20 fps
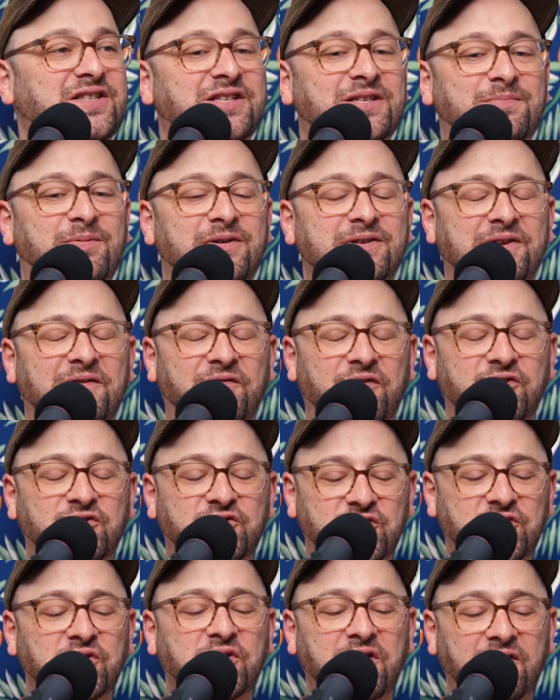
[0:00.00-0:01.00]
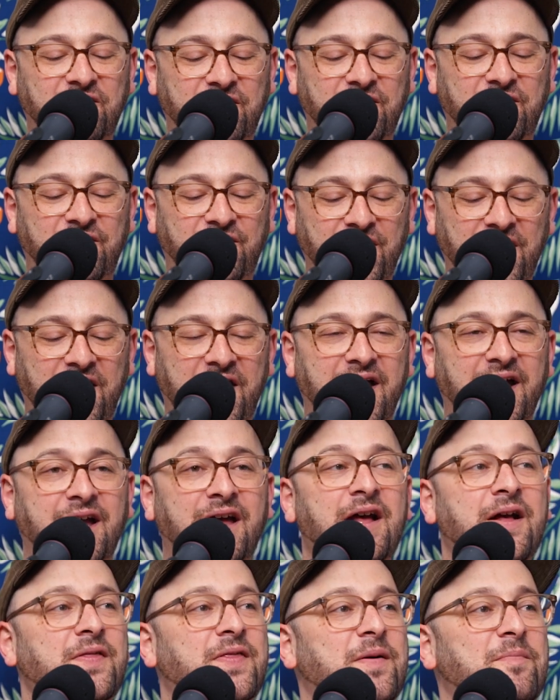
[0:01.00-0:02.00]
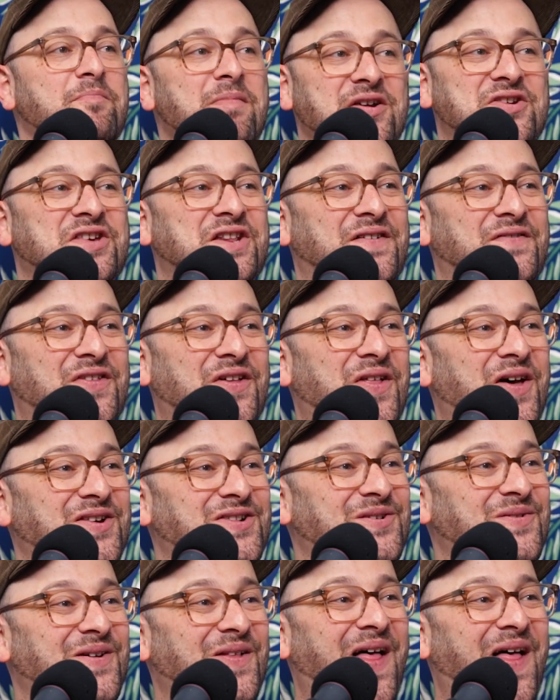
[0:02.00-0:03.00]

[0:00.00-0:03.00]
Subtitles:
to this person for truly fulfilling the mission of the luxury